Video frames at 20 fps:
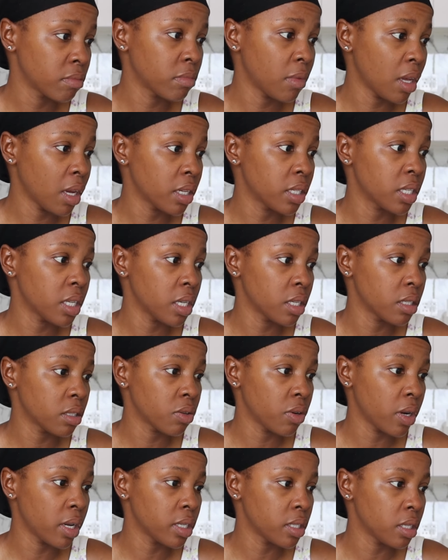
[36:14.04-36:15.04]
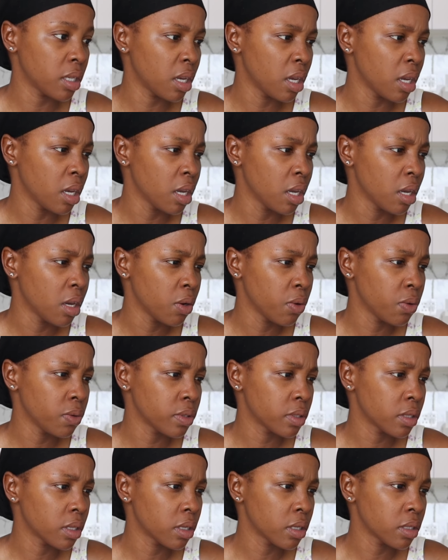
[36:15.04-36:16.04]
That is crazy.
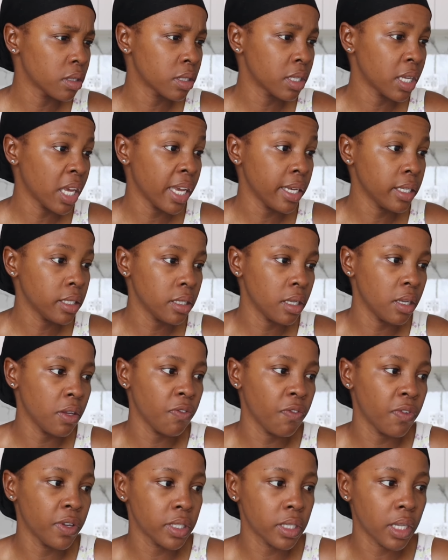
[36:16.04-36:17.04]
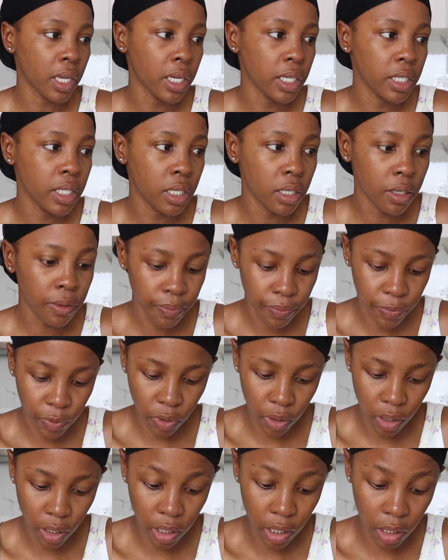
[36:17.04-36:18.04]
Who's this KC first AD? You
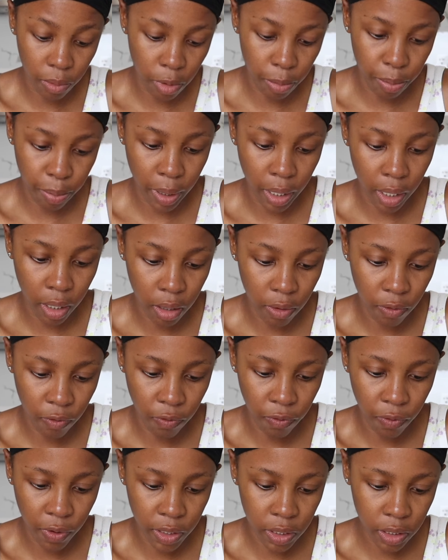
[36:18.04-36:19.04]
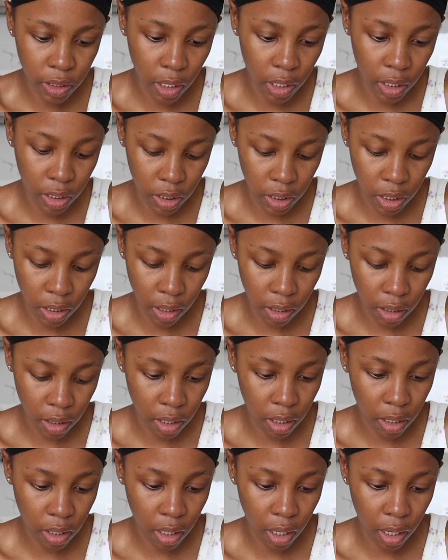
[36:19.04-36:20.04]
can only pay the first AD. I
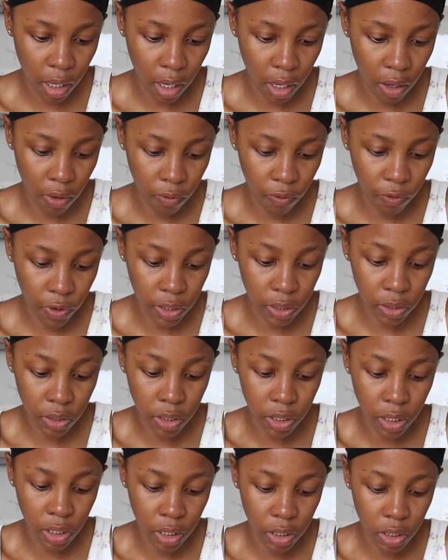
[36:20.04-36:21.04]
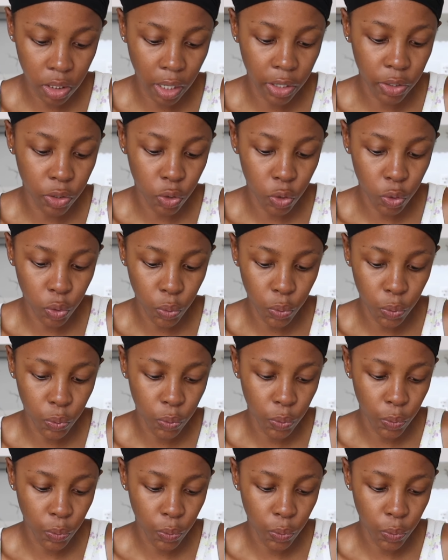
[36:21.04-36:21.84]
think I have his date. I do.